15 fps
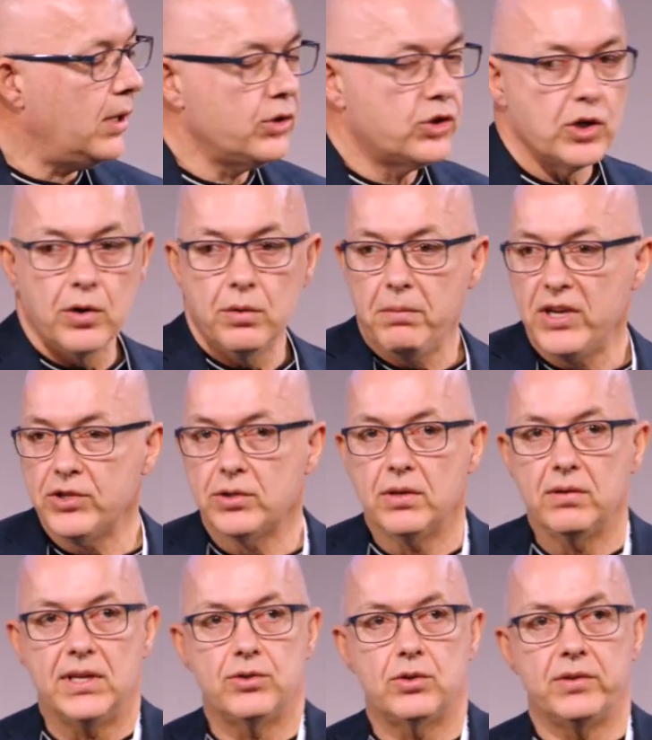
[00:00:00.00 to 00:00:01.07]
John
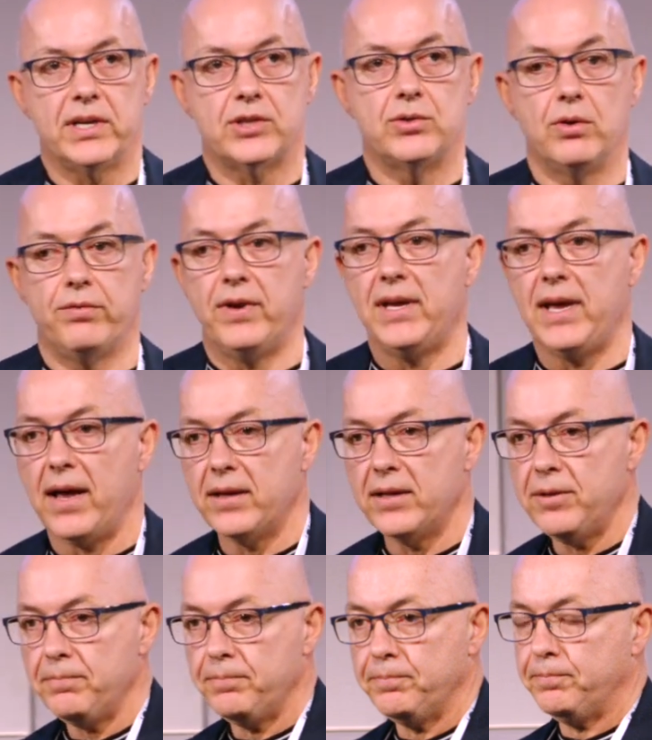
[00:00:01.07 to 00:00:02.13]
mentioned the introduction of
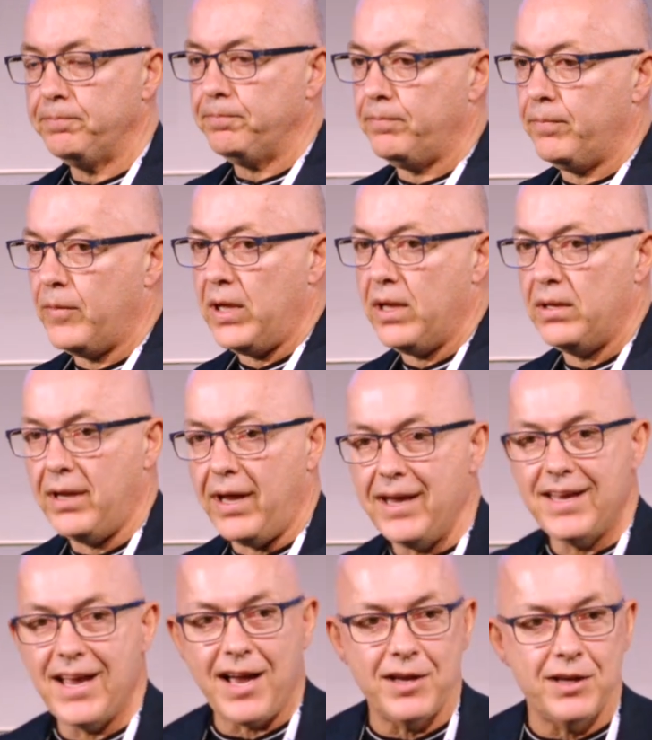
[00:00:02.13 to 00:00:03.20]
AI, and
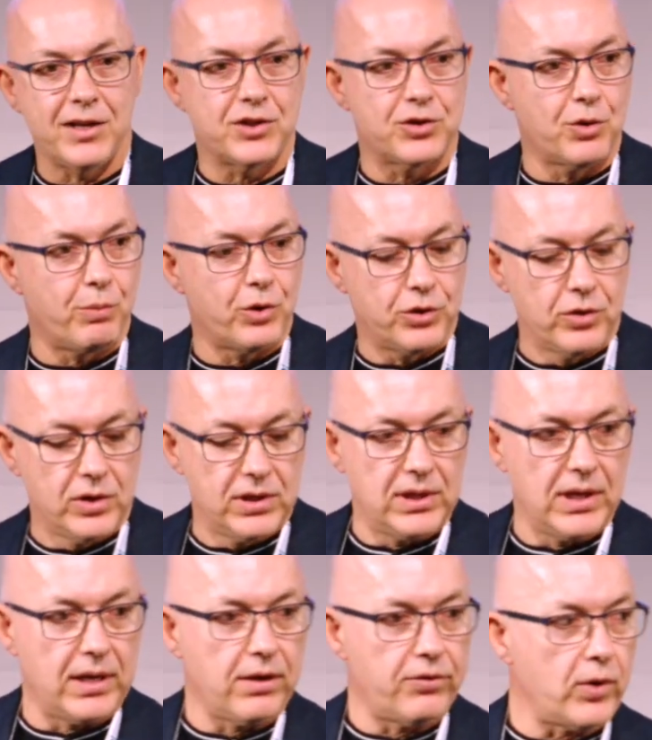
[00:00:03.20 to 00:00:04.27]
AI is an opportunity
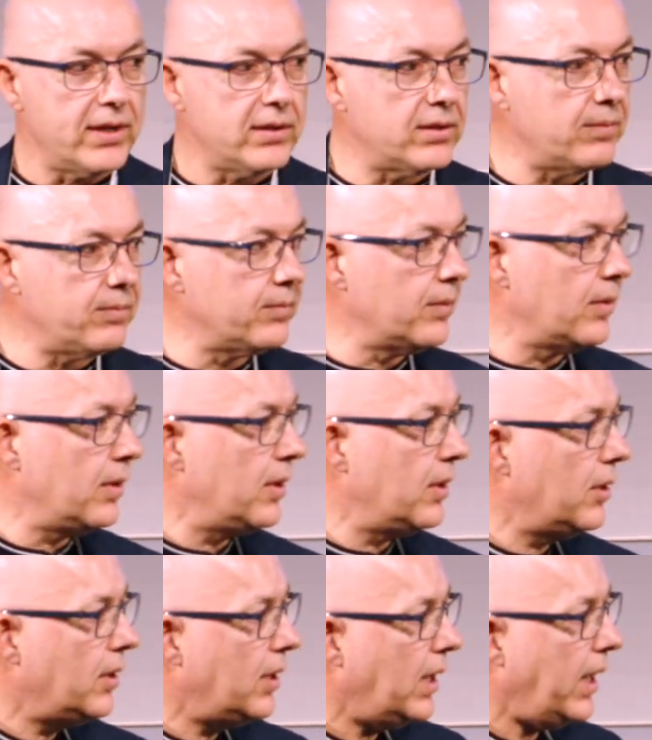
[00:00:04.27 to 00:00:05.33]
and a threat.
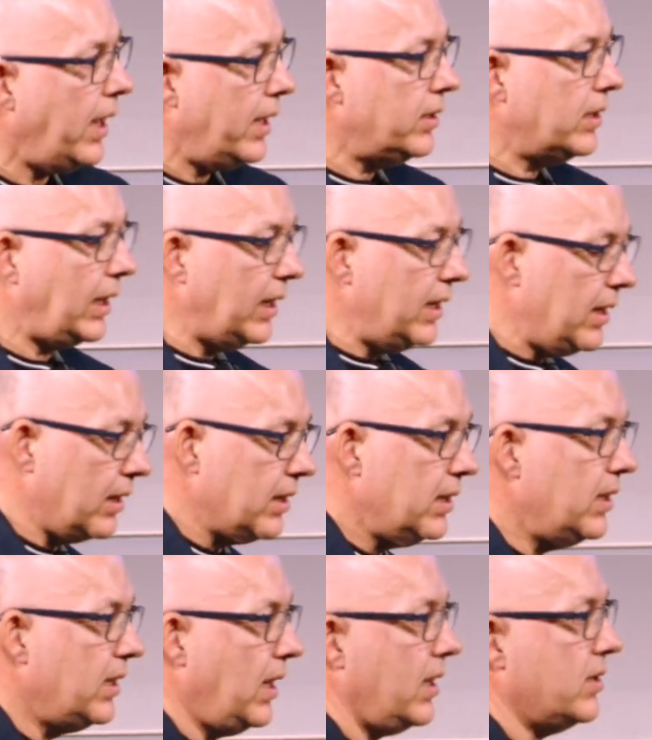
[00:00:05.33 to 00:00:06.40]
And
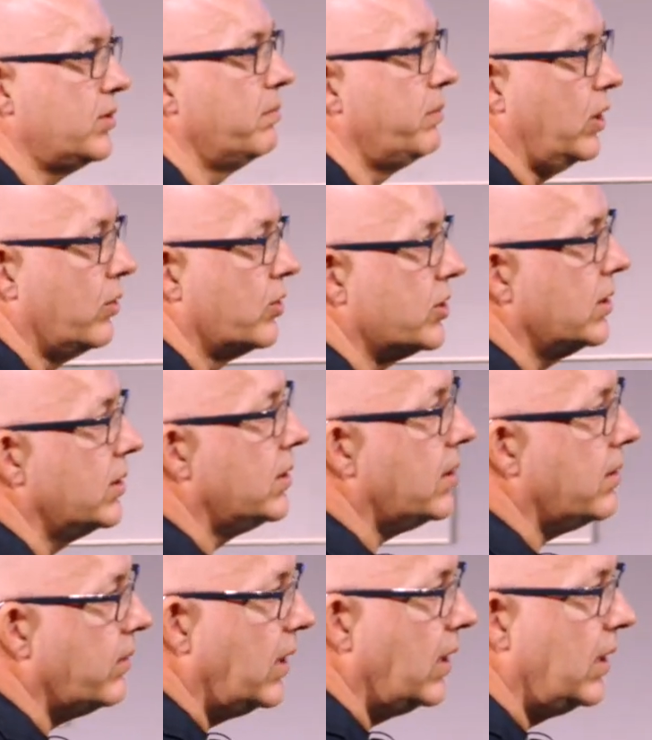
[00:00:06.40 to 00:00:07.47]
clearly, it has to be
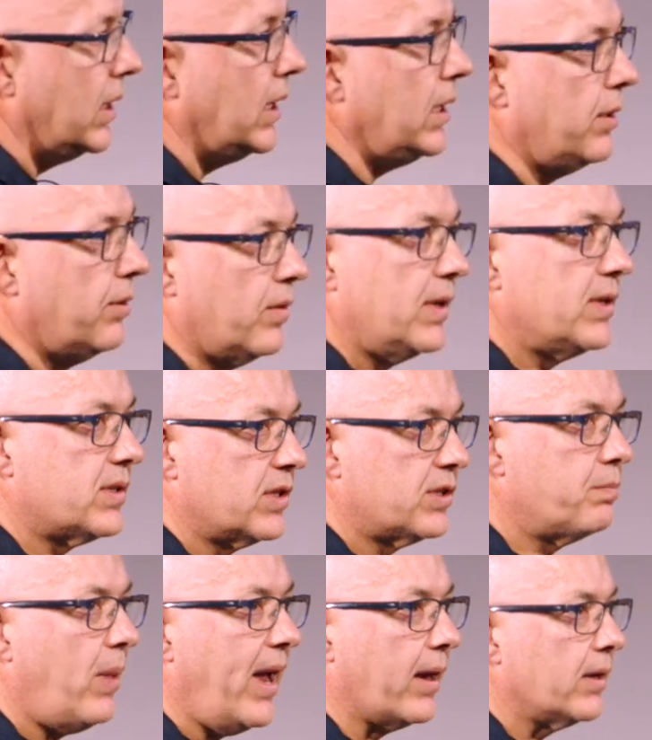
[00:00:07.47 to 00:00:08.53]
considered in this
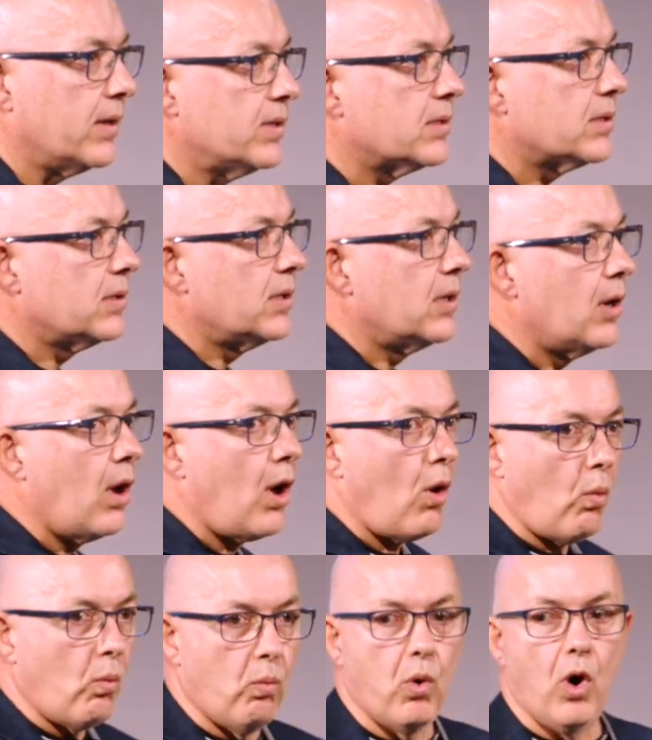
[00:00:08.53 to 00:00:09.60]
space,
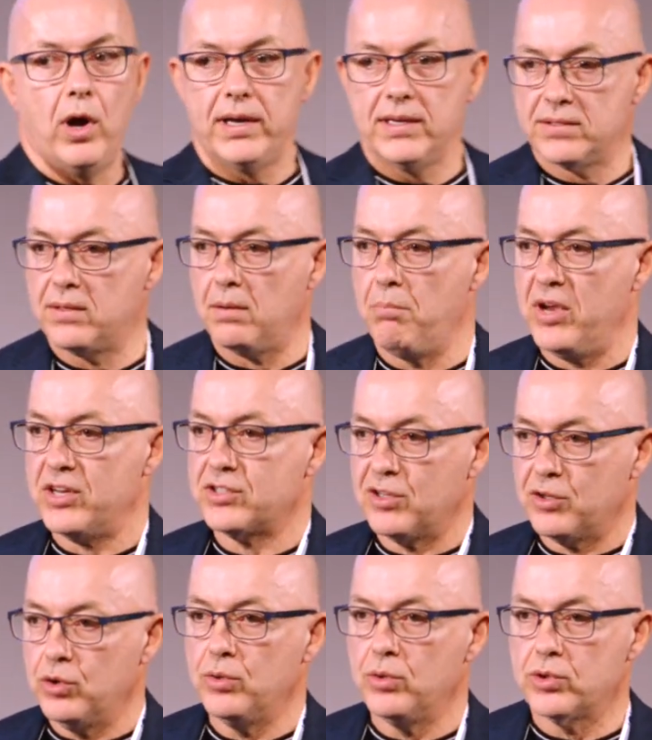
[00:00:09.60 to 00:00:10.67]
what is the best
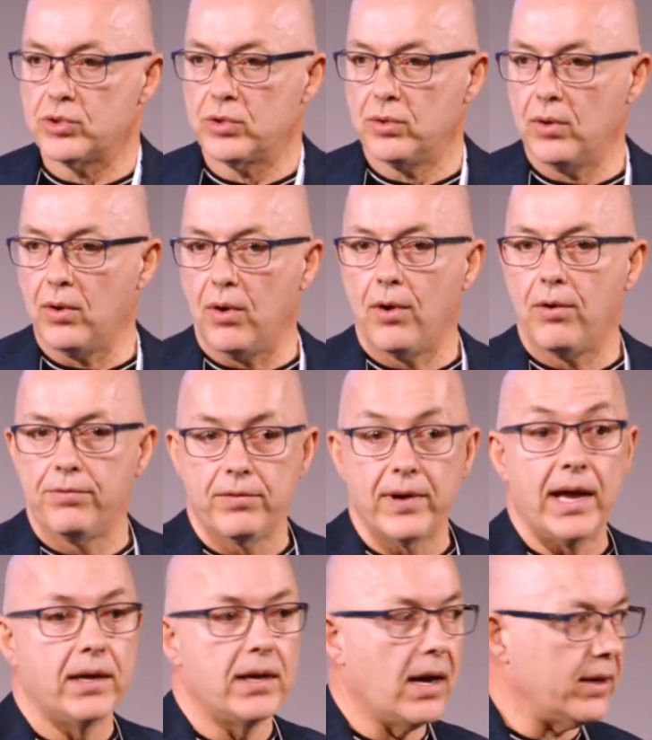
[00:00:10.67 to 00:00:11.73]
use of
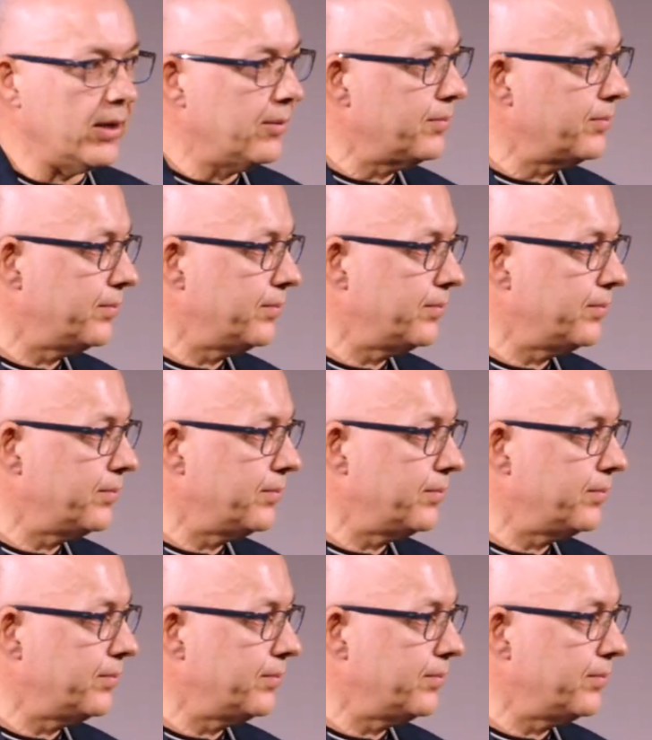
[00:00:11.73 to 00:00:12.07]
AI?